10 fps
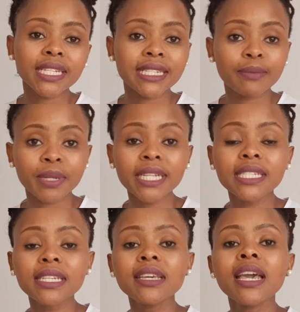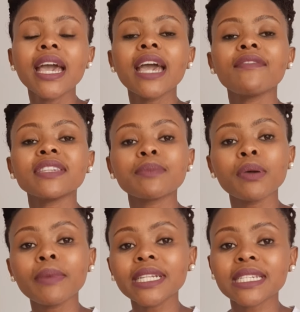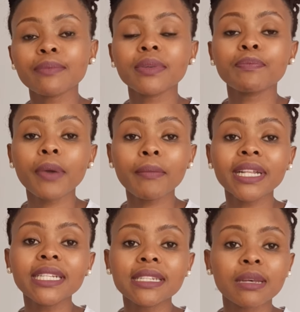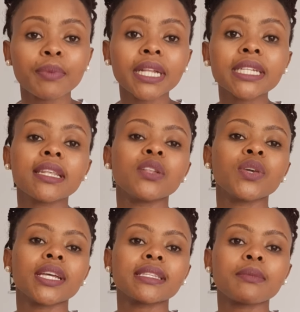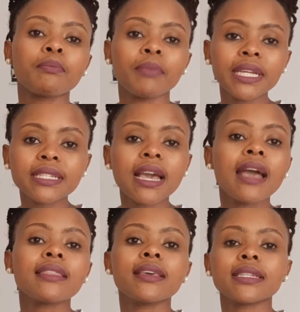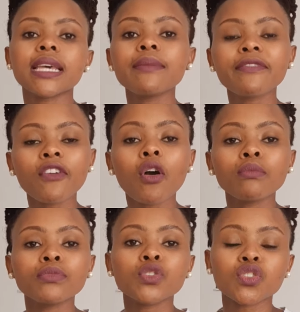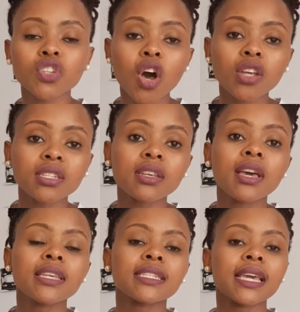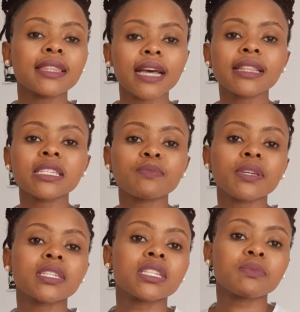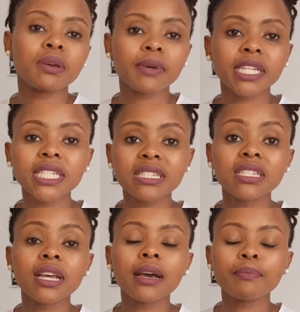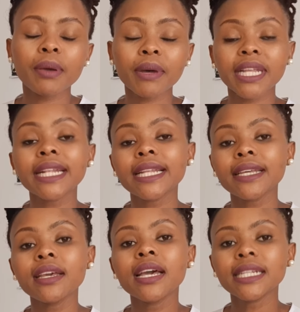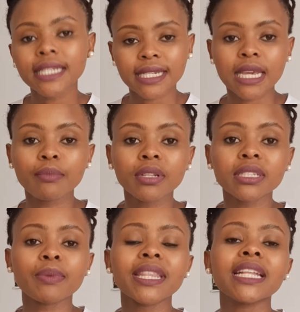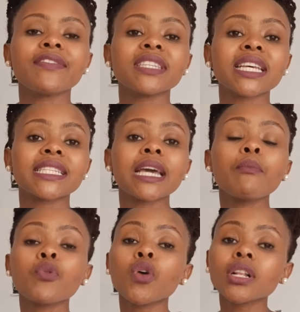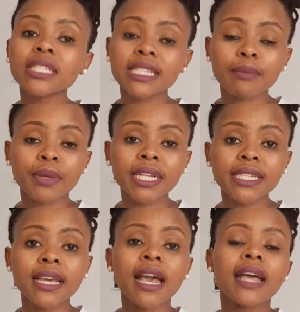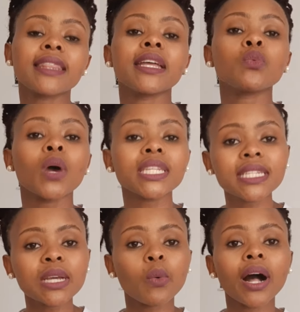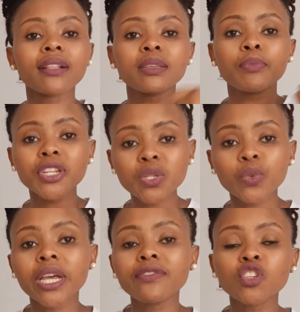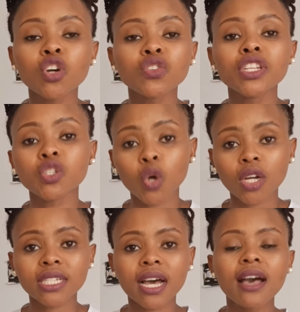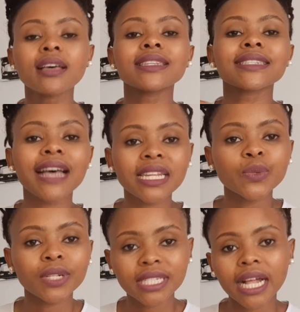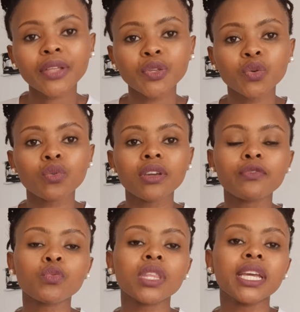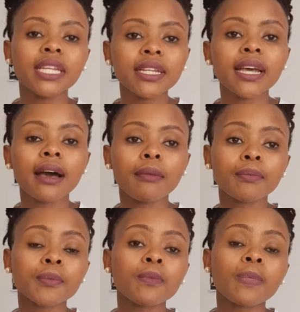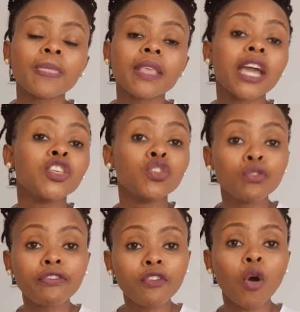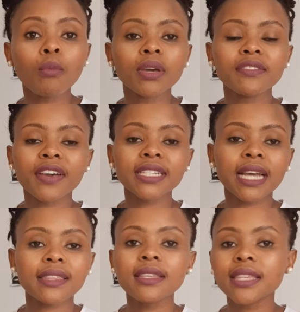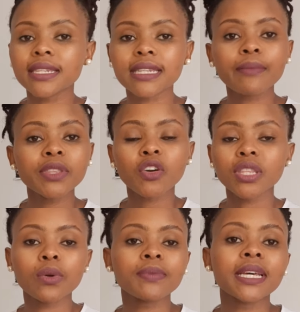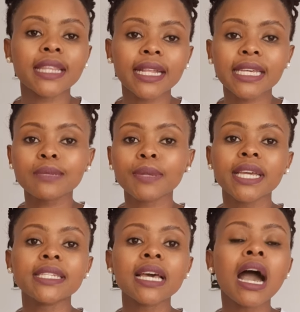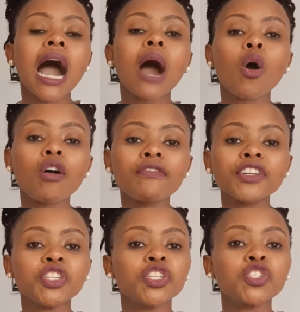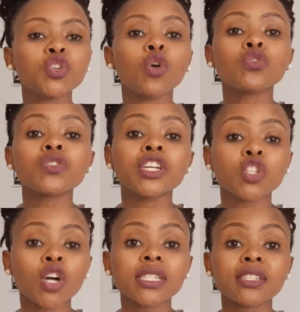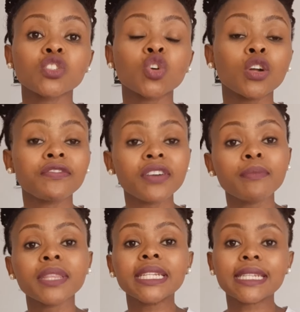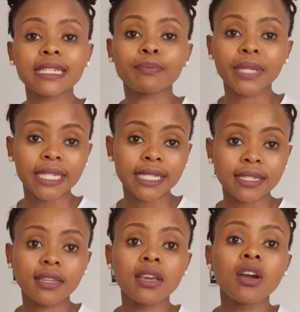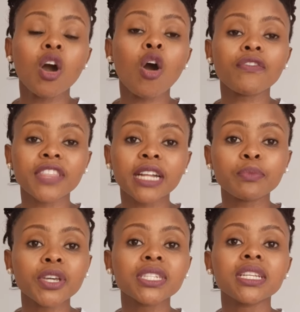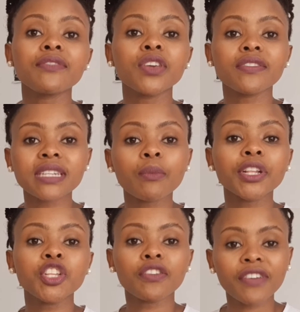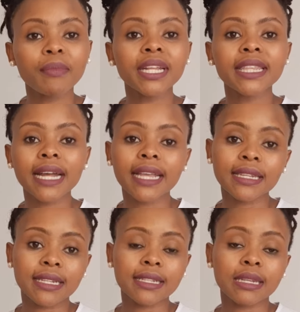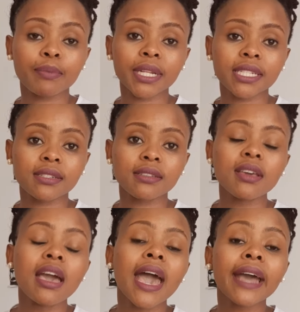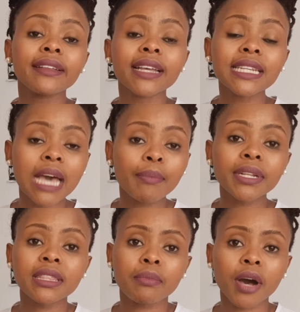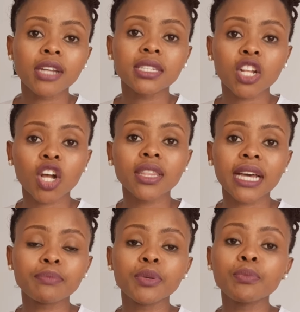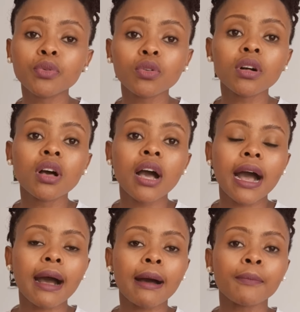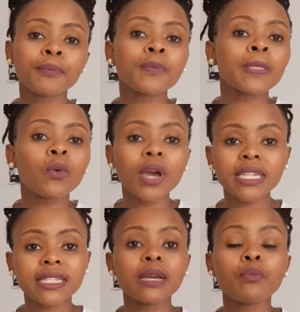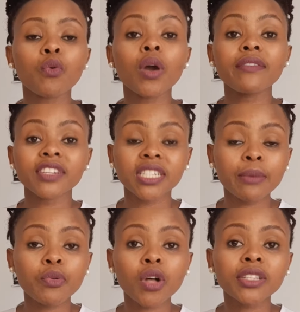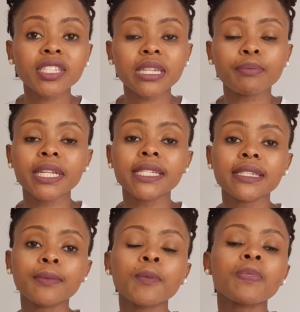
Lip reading: disability, if it's a permanent disability, then you can submit the same form to SARS saying that this person is permanently disabled. But then if it's a temporal disability, then once in a while the person will have to go to the doctor. SARS will tell you if they need a new form. In fact, I think there's something on the website that explains how often you need to go to the doctor to confirm the disability of that person if you have someone in your family that has a disability. And it has happened in the past a lot that people who have a temporal disability,